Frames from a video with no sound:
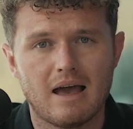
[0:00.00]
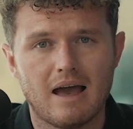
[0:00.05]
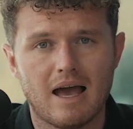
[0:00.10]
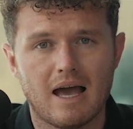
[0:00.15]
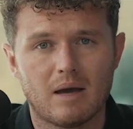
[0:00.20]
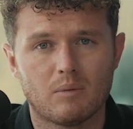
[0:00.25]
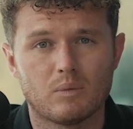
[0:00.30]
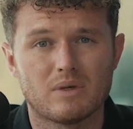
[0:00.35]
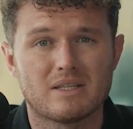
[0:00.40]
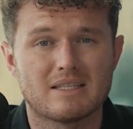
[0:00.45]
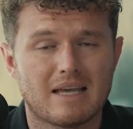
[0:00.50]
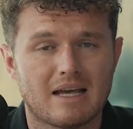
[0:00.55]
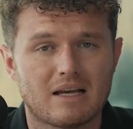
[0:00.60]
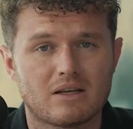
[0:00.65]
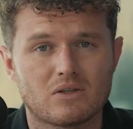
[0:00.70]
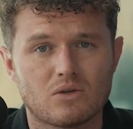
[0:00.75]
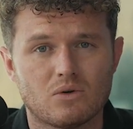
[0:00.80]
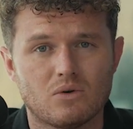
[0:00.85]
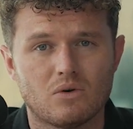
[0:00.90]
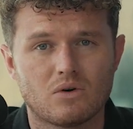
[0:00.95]
and with Tech
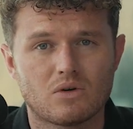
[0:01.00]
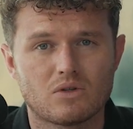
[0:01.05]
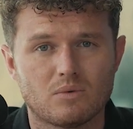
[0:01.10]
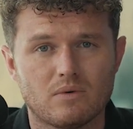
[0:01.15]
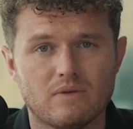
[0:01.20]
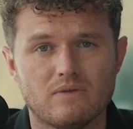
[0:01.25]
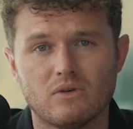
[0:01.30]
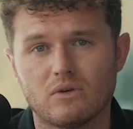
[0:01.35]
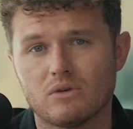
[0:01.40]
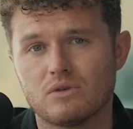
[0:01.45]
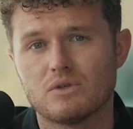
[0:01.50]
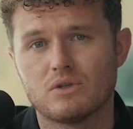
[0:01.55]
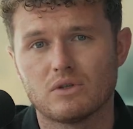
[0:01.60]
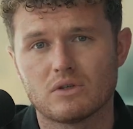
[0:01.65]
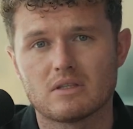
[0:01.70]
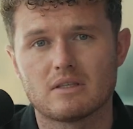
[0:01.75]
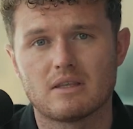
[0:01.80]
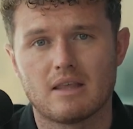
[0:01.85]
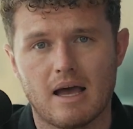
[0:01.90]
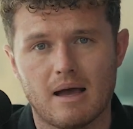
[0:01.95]
Talks, we've done
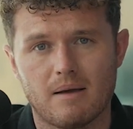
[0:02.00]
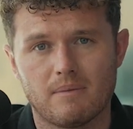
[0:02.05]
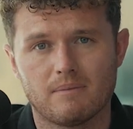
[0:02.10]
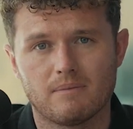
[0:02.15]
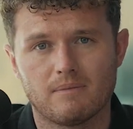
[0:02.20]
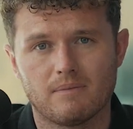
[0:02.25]
just that.